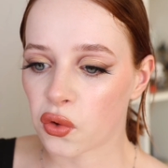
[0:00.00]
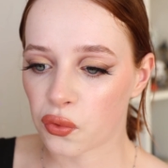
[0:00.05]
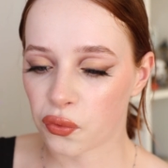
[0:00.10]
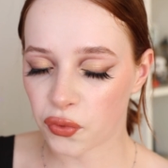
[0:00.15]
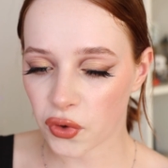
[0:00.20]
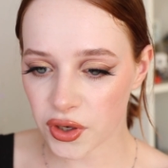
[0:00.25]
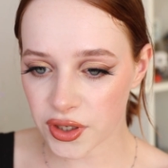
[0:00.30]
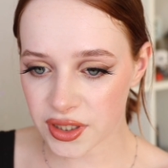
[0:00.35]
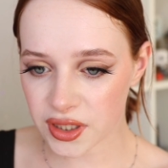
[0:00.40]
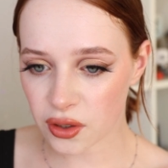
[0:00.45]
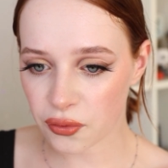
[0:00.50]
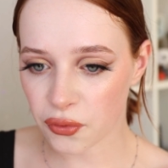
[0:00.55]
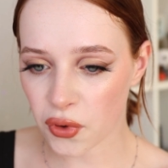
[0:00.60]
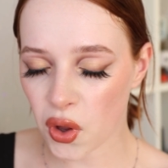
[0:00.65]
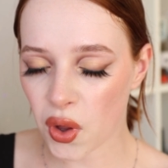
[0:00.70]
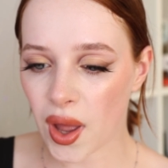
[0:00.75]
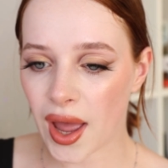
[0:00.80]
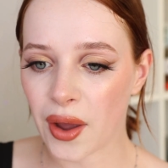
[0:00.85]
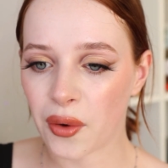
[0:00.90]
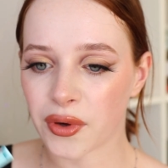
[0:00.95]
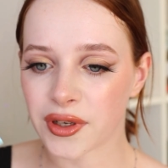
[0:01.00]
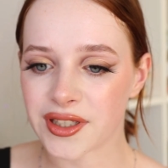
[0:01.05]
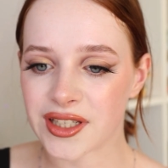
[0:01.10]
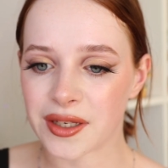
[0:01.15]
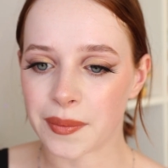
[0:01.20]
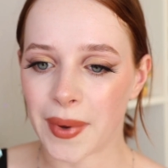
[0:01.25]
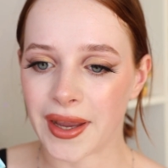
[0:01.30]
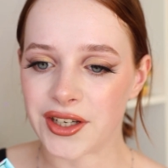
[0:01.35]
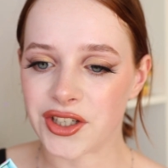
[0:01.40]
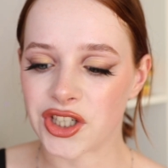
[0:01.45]
first of all, I want
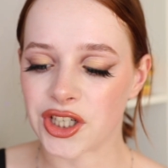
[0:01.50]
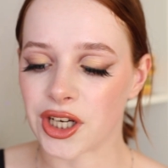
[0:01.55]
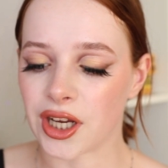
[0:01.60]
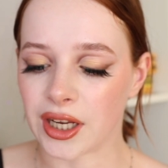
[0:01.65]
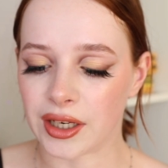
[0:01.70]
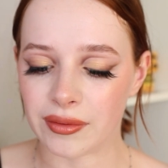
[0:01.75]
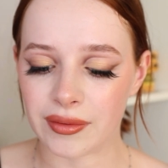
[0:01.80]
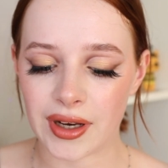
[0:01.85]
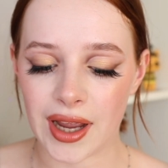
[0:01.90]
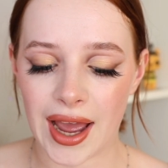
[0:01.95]
to mention